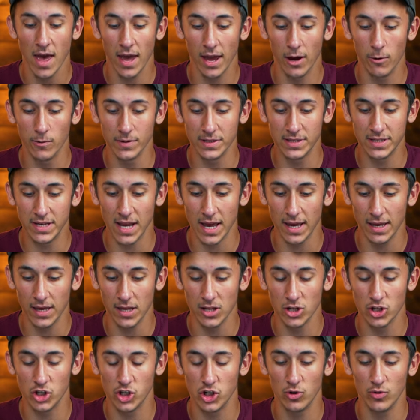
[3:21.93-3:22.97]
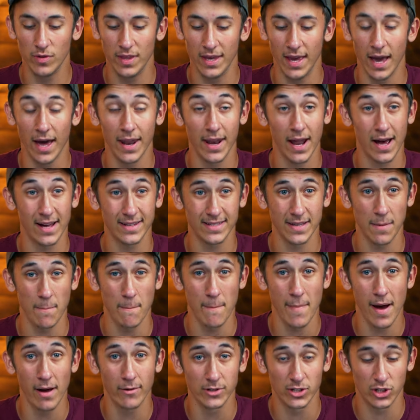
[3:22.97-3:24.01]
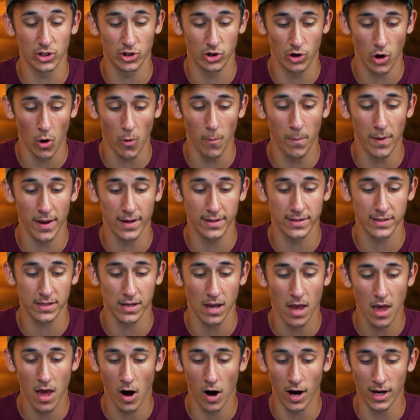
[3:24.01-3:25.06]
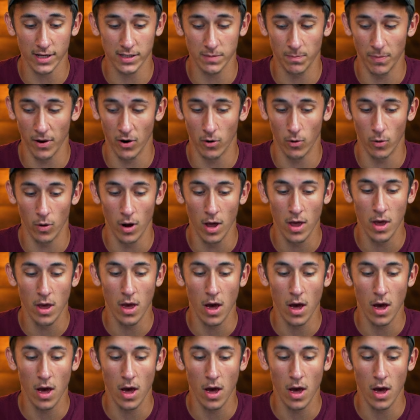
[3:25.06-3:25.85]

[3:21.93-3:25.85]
He was taken to the Hadassah Mount Scopus Hospital.